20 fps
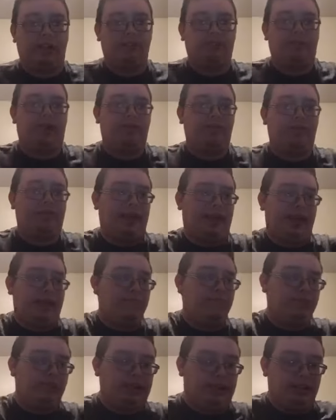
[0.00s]
pray for
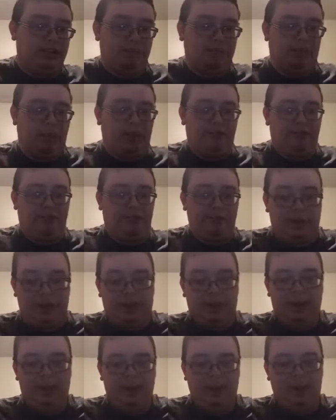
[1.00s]
them. Please pray for
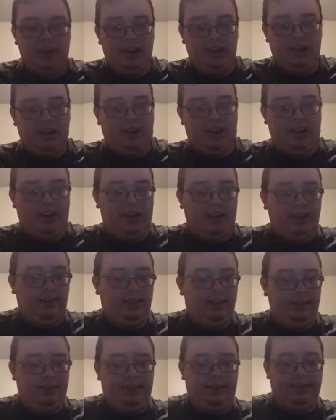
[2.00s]
me,
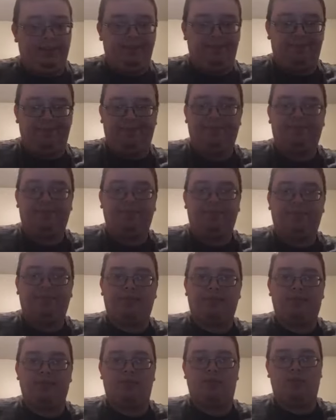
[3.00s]
and
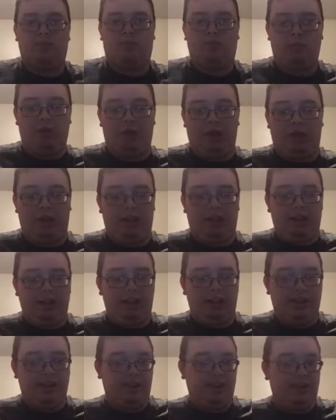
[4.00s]
we
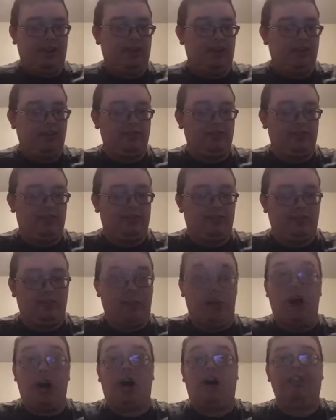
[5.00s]
all
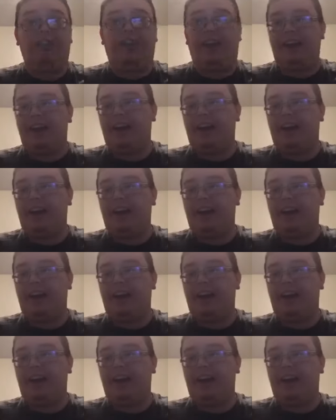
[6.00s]
need it.